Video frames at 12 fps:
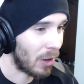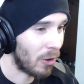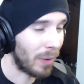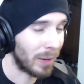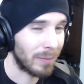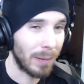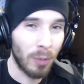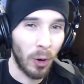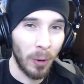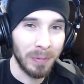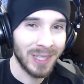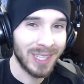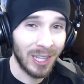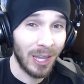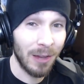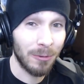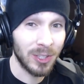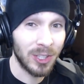I don't know, like my purpose in
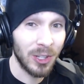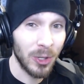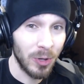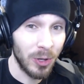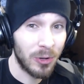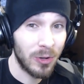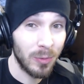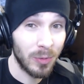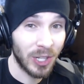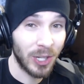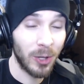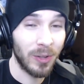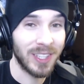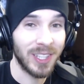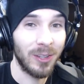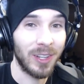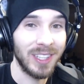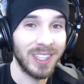life was to do YouTube, which I know that
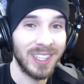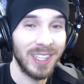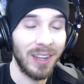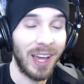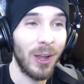sound can see.